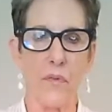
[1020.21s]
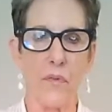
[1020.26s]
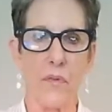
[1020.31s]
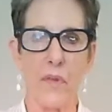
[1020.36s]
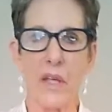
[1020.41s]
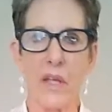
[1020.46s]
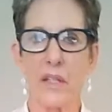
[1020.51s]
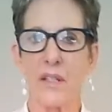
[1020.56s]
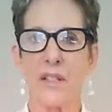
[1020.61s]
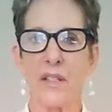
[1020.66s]

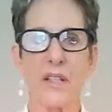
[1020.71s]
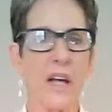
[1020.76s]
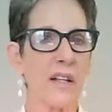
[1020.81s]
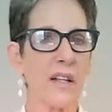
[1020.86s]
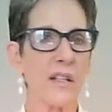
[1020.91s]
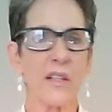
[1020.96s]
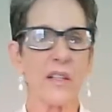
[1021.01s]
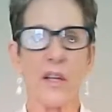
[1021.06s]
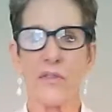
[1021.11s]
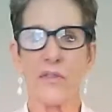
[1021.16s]
That is not
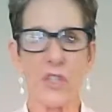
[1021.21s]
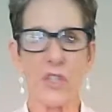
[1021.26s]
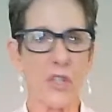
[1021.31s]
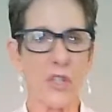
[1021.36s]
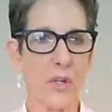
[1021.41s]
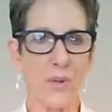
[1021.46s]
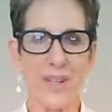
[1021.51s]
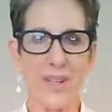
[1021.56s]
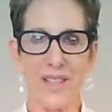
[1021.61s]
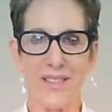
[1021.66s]
enough to
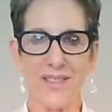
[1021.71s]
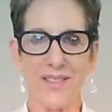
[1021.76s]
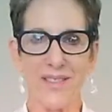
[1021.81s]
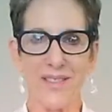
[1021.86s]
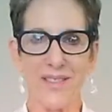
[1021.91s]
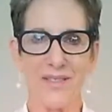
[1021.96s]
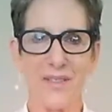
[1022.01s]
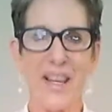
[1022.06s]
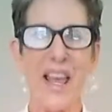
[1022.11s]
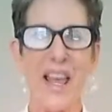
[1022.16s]
know it. It